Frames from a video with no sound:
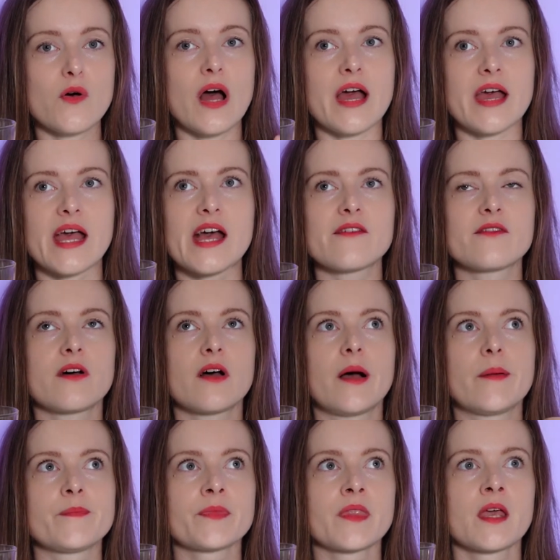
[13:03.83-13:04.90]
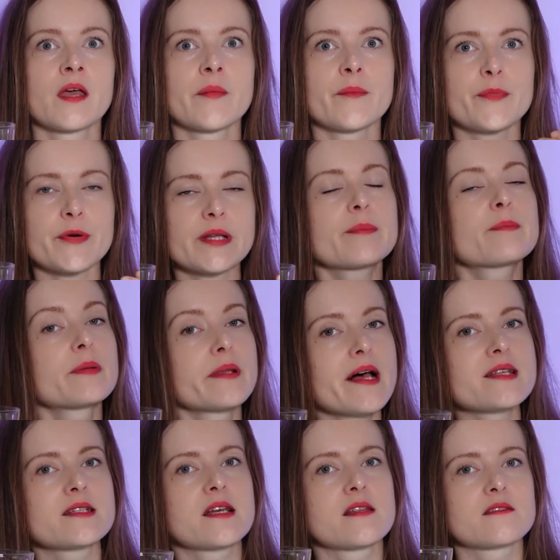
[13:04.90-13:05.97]
I have a pretty
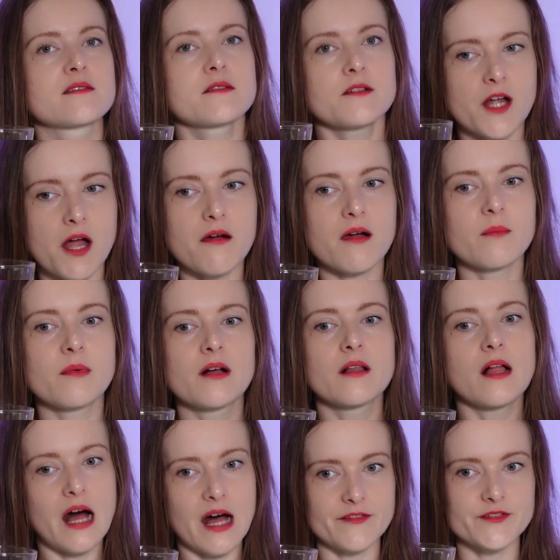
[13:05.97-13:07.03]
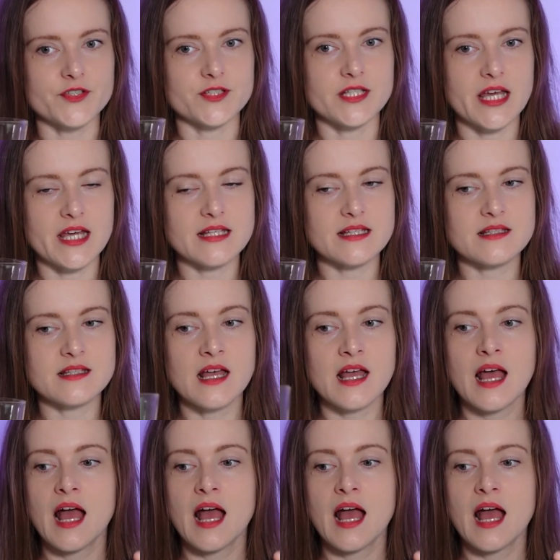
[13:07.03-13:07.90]
pleasant caramel aftertaste.